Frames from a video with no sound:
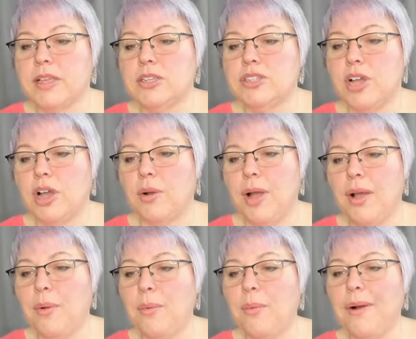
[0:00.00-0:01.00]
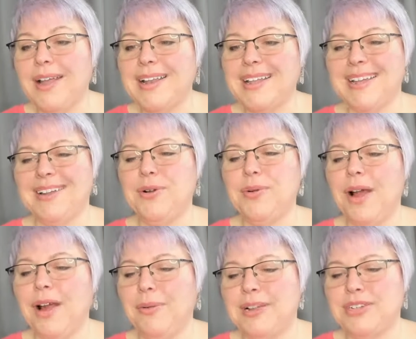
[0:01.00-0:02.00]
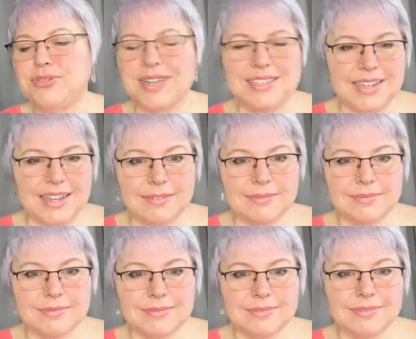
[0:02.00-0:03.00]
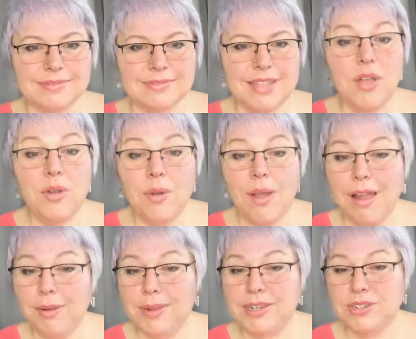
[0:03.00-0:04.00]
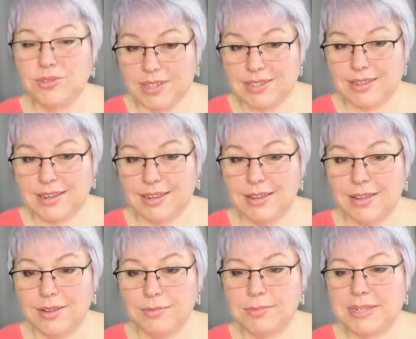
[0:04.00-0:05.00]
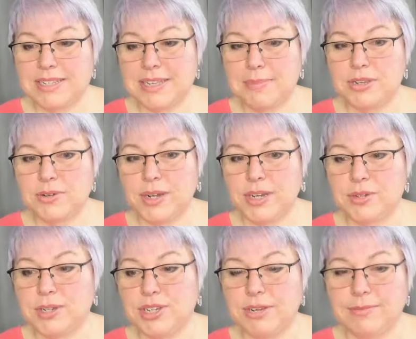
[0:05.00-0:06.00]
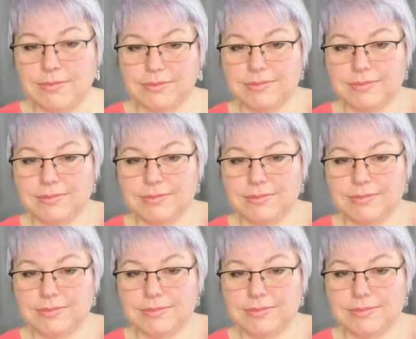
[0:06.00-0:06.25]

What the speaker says: So who are we trusting? Who are we trusting when we step into our intuition?